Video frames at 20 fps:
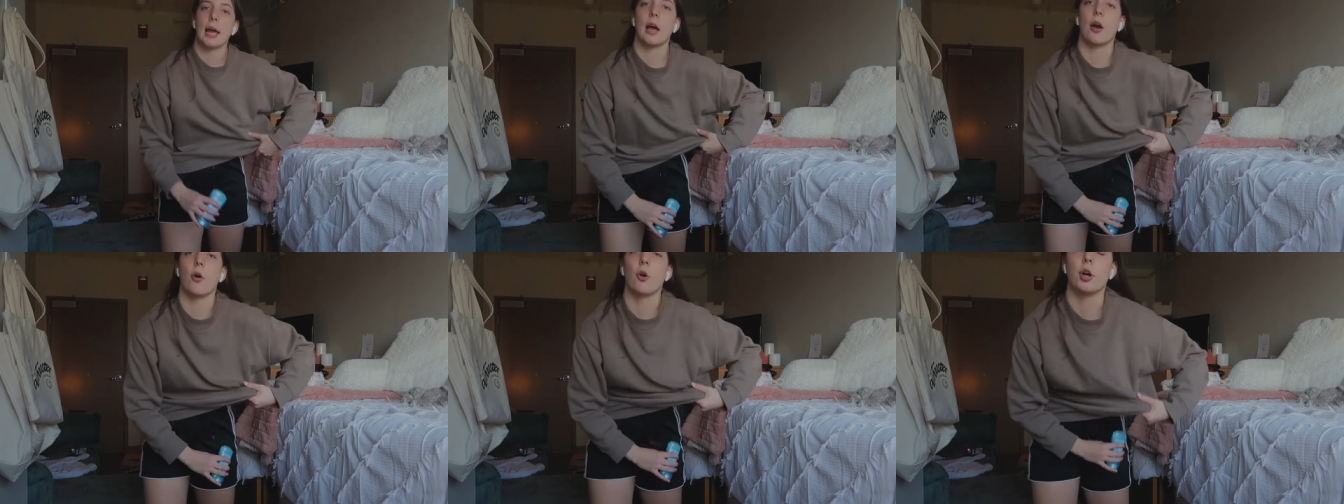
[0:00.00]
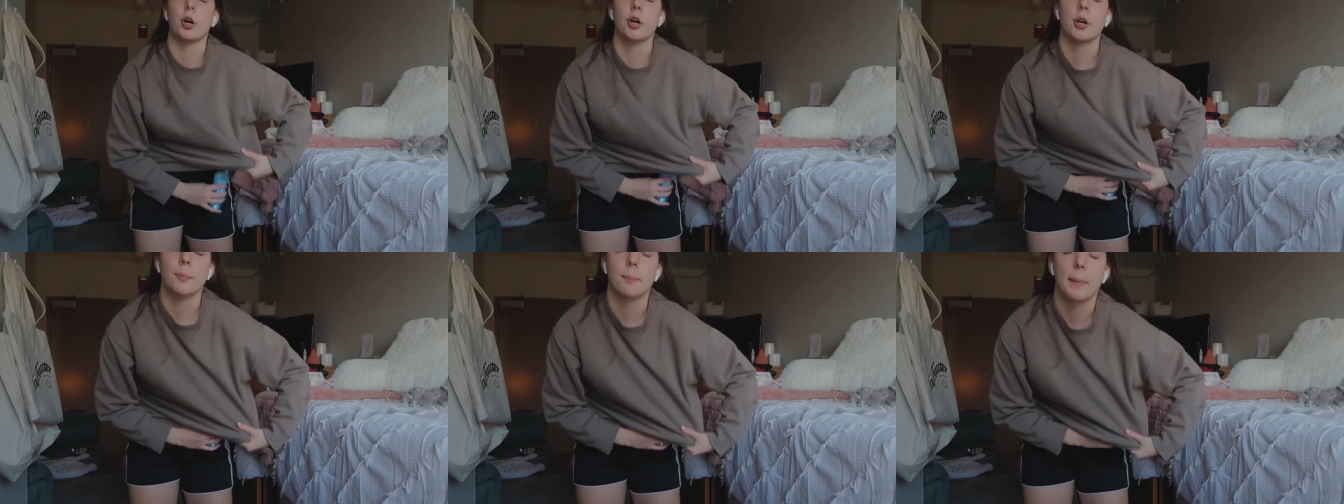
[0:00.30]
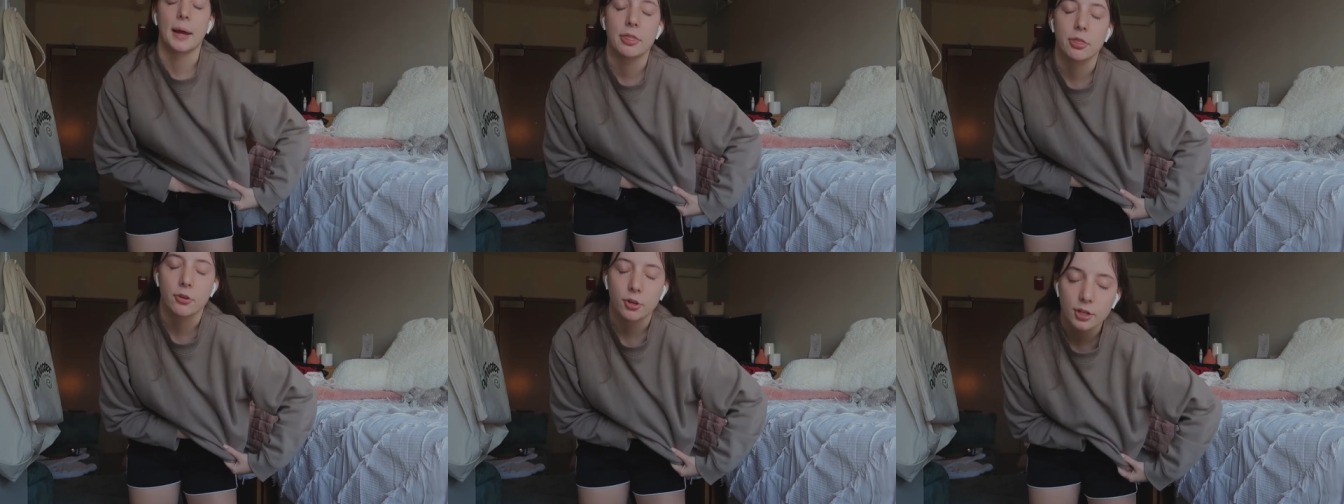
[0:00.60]
or
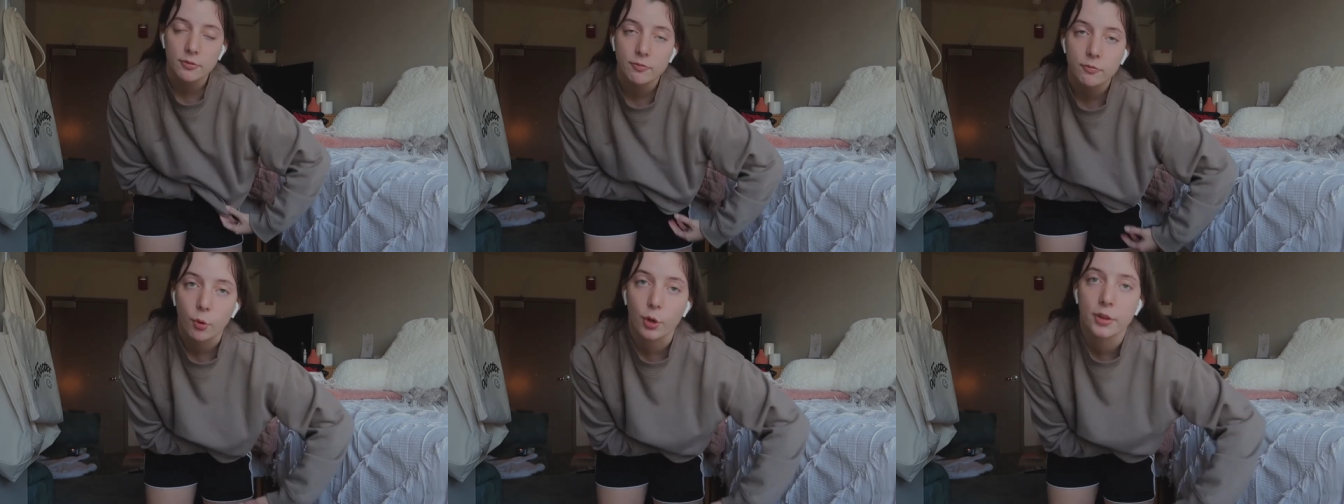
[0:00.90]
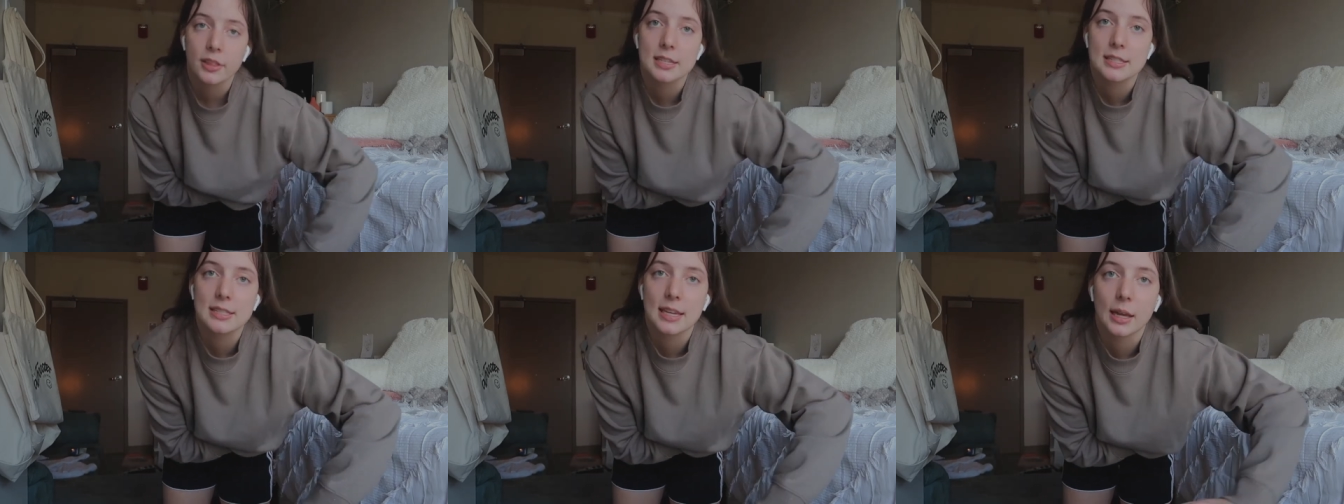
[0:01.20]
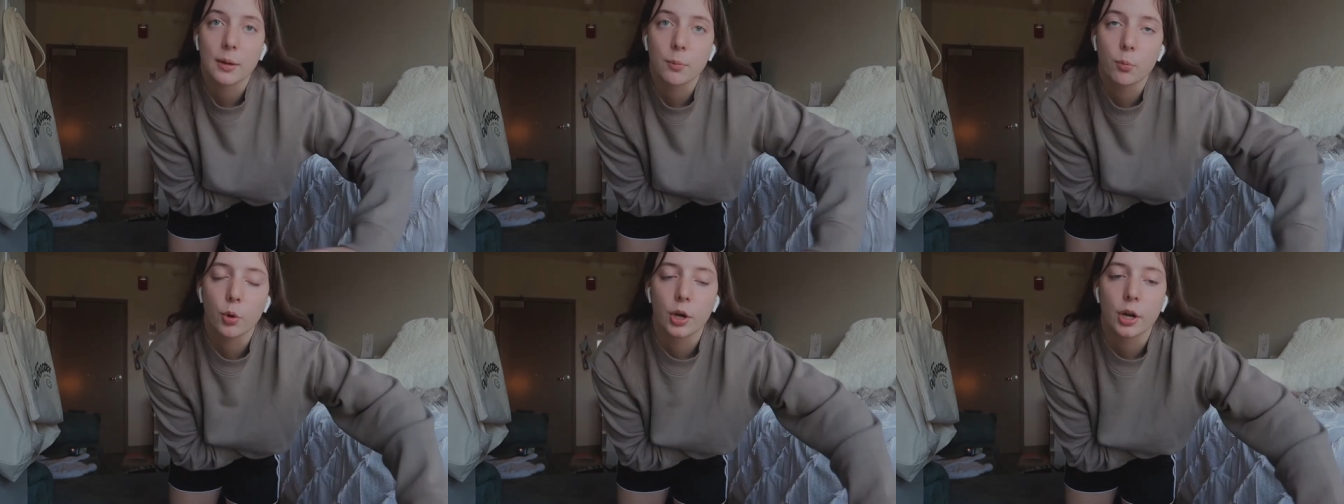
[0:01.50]
my third and fourth
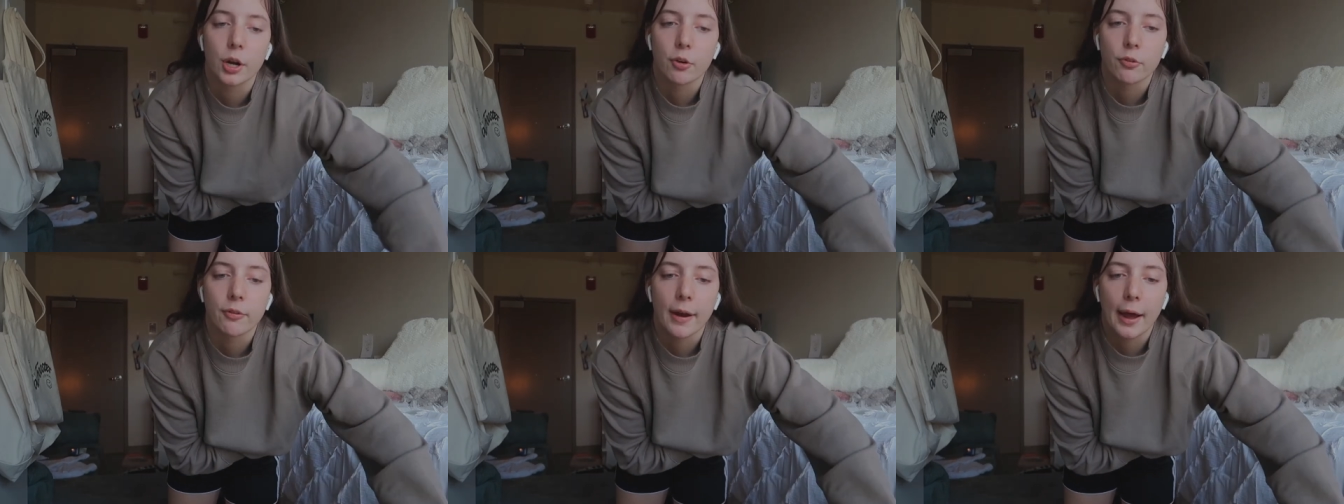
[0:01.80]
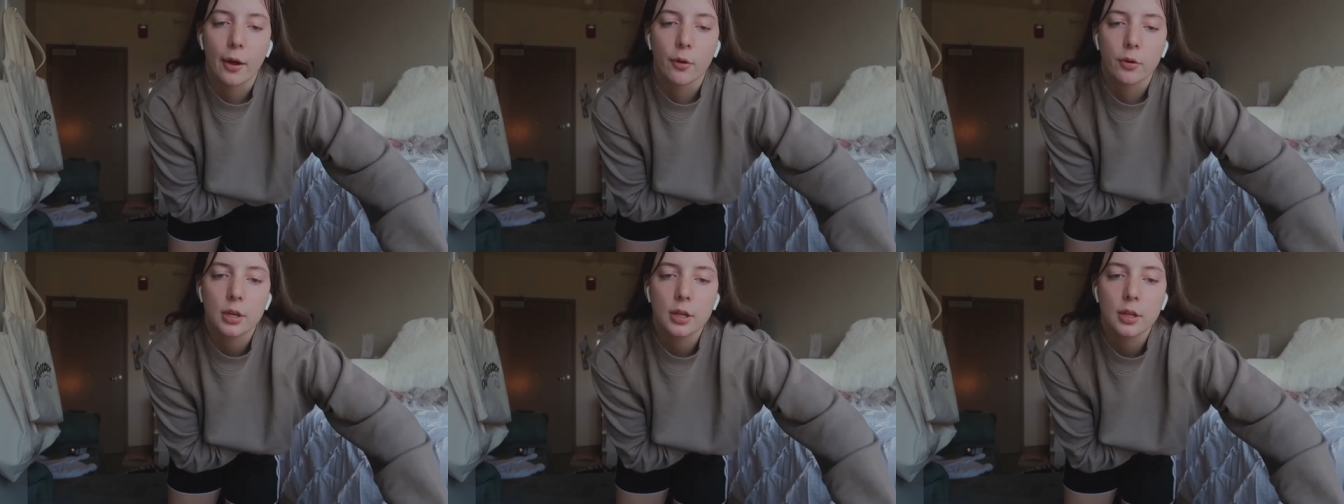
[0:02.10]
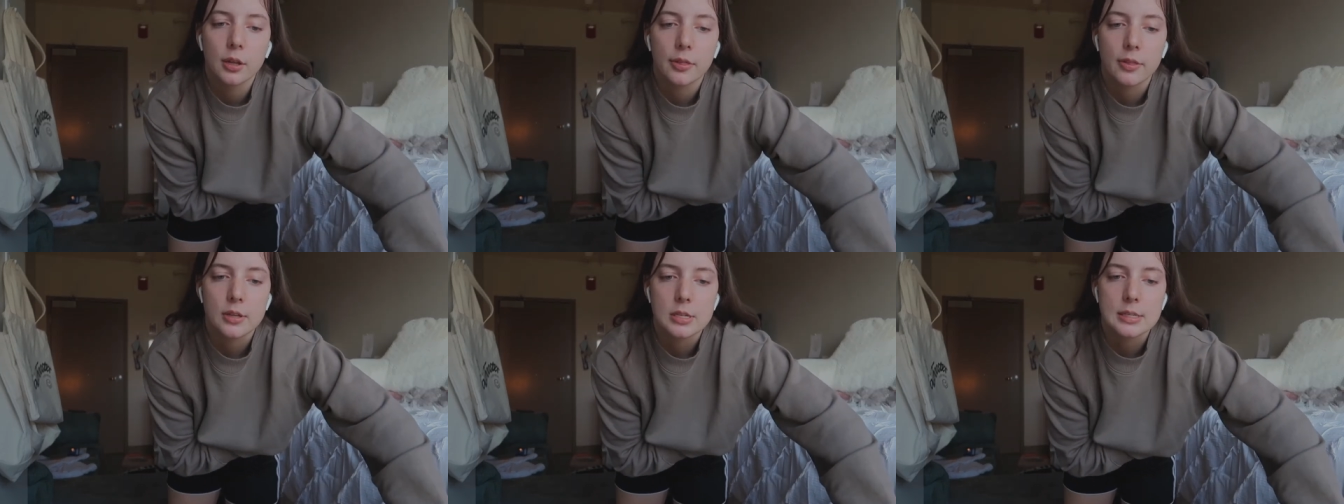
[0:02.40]
exam were around
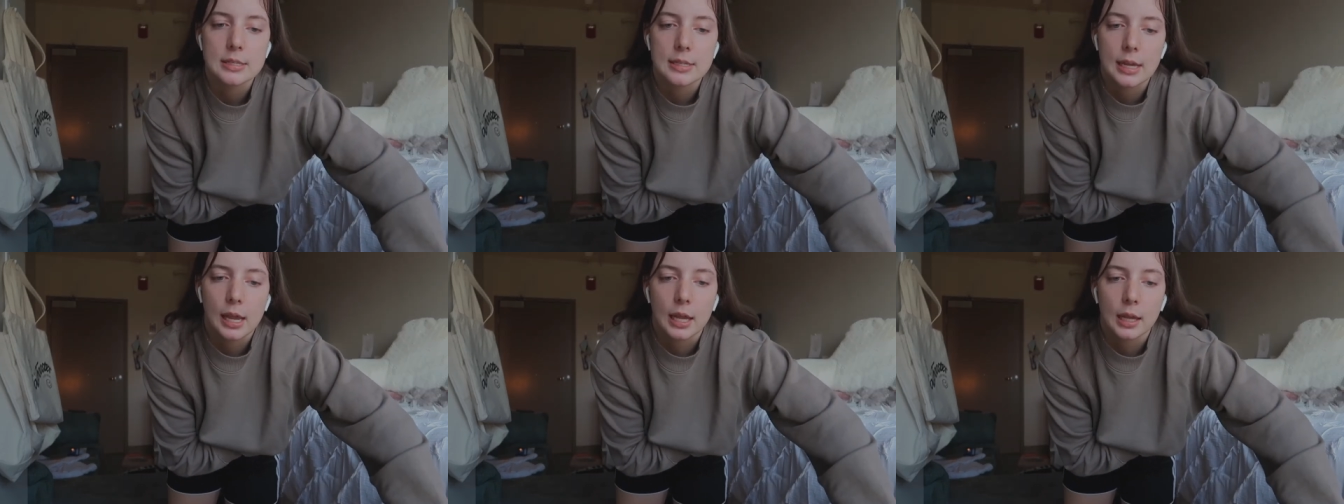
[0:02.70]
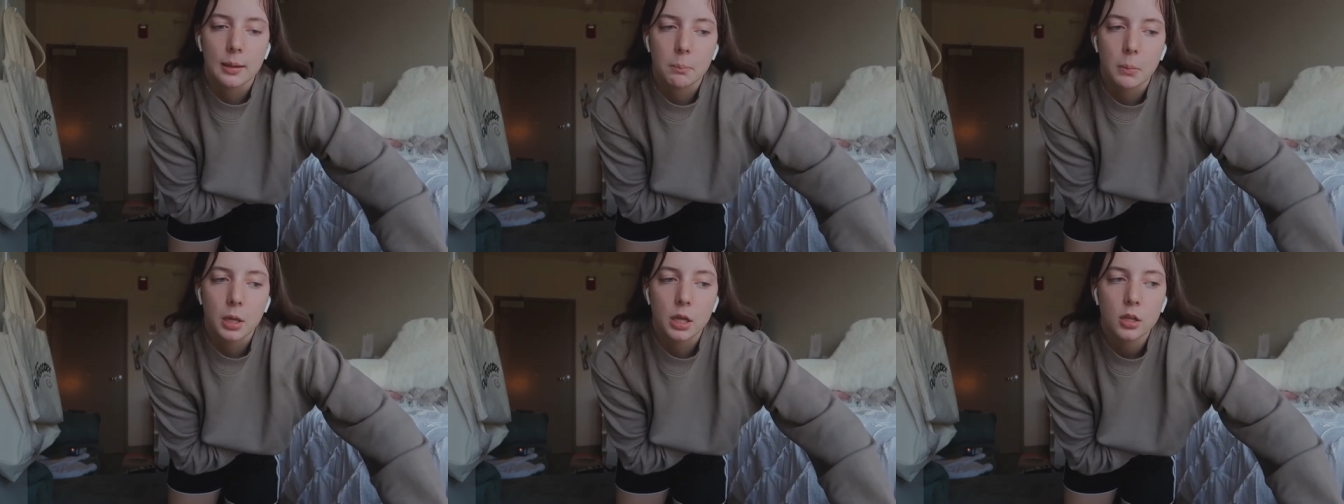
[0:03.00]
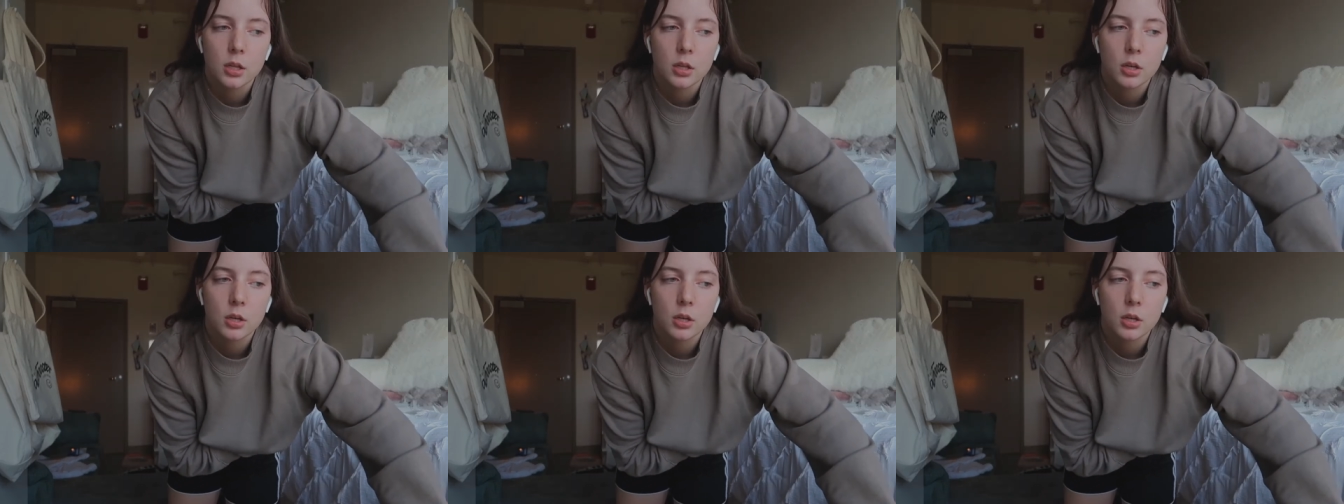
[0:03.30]
the same